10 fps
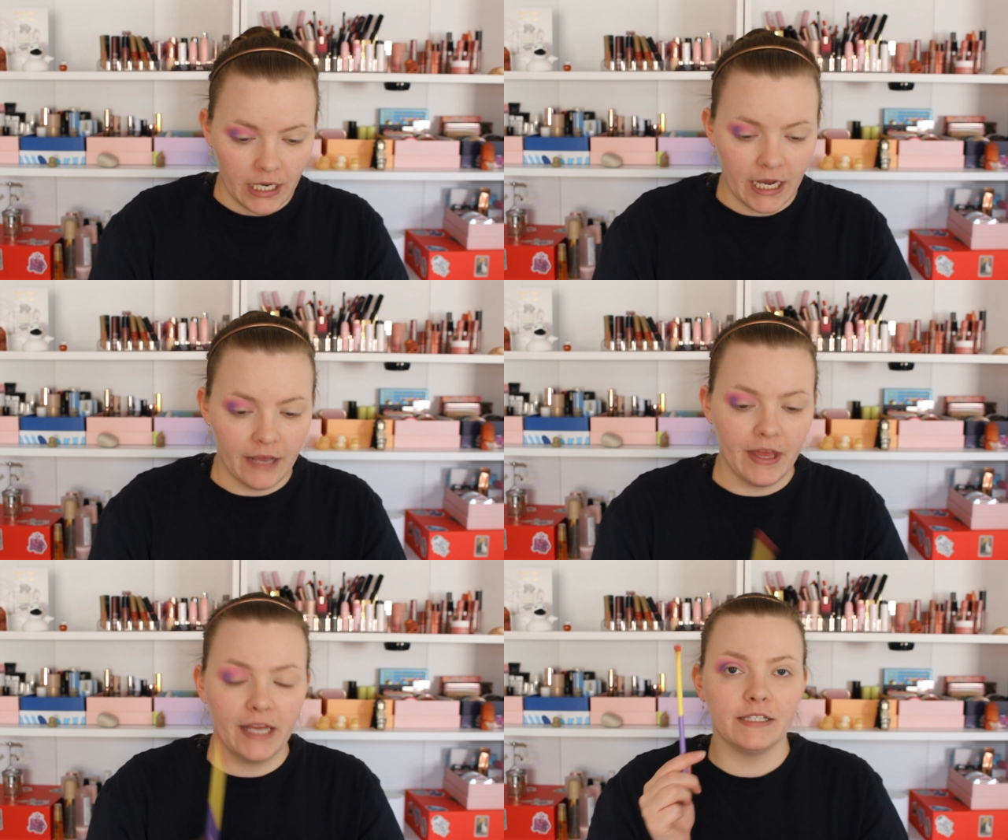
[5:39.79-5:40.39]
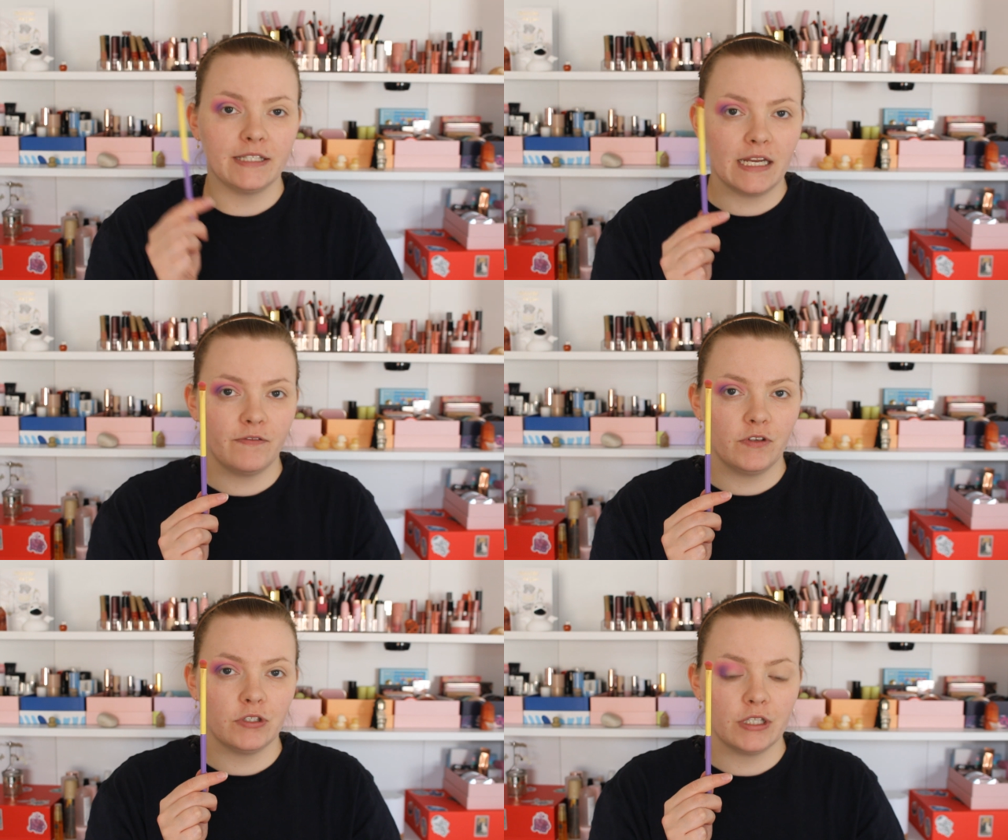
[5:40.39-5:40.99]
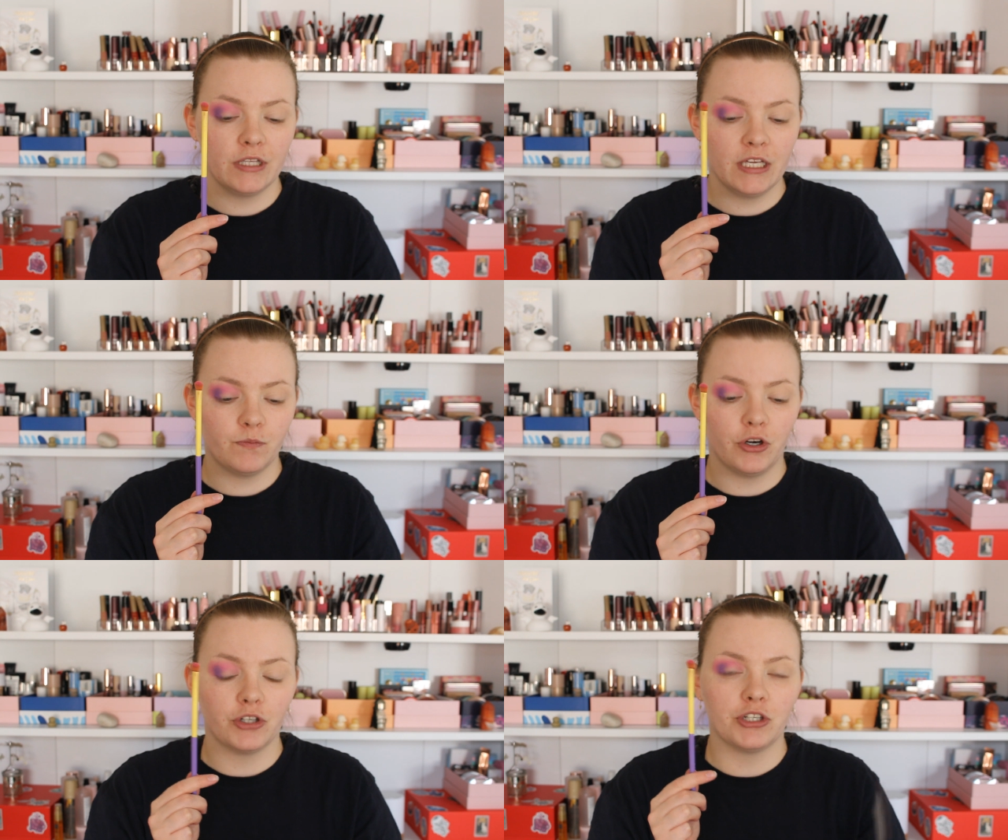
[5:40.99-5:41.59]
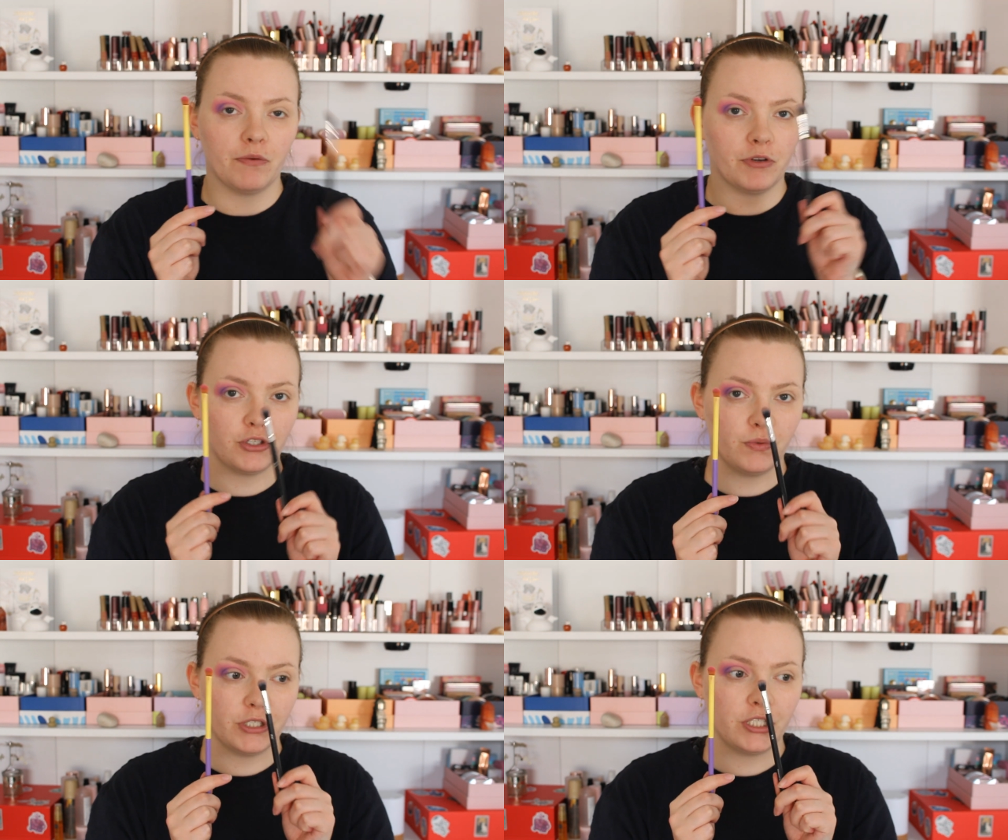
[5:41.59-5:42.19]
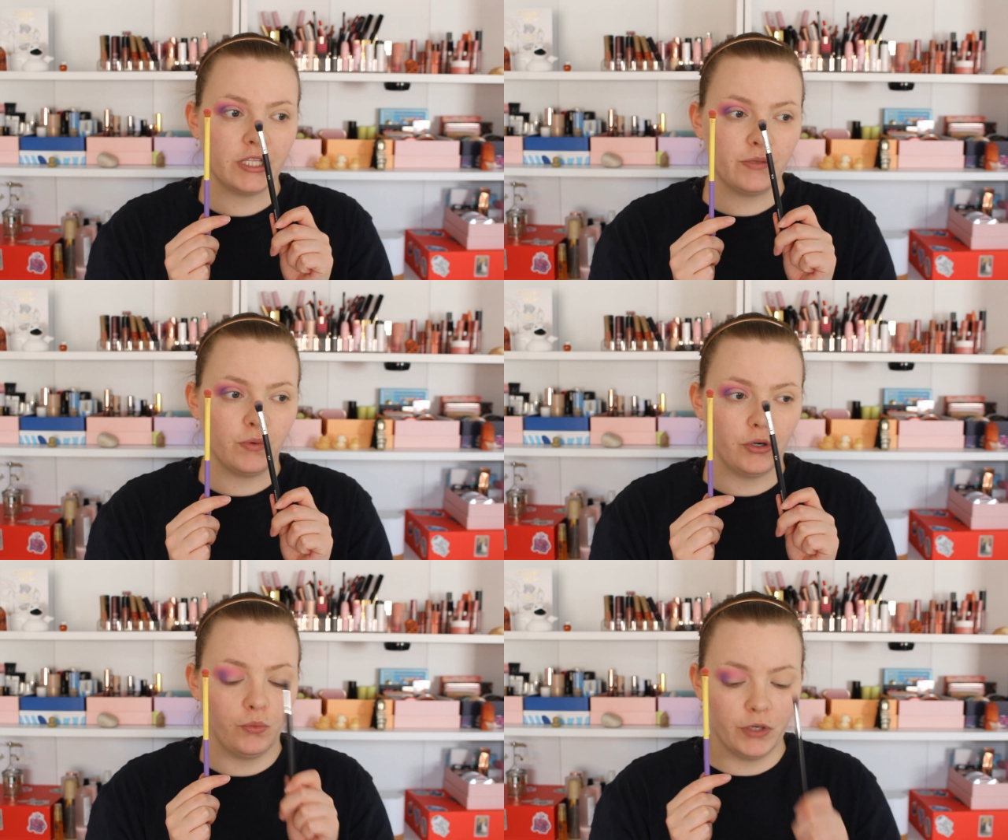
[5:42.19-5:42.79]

And then instead of using this brush, I'm going to switch to this one,